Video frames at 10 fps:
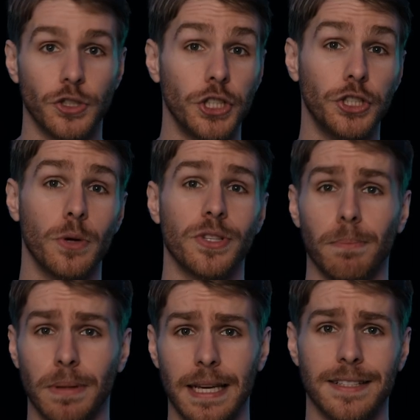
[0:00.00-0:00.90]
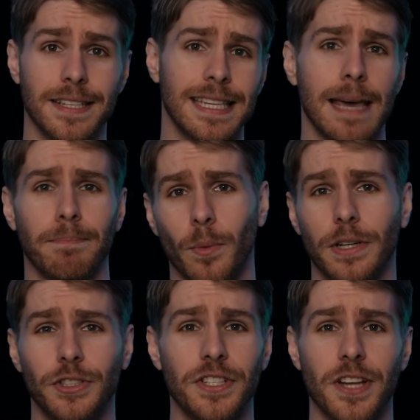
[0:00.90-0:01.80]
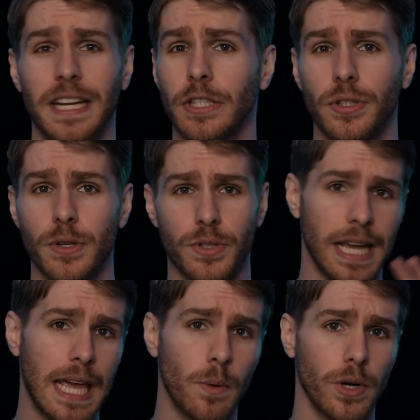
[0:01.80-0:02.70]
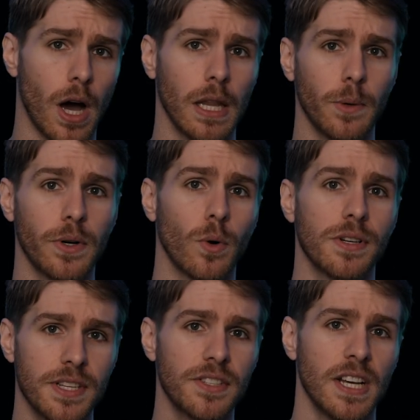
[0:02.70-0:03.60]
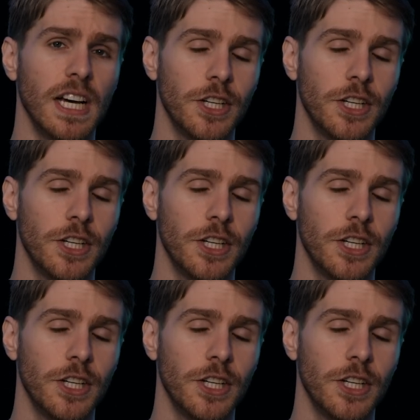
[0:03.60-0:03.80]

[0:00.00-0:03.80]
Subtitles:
She shows up late to set, but when she's done introducing Haywood Hollywood horses,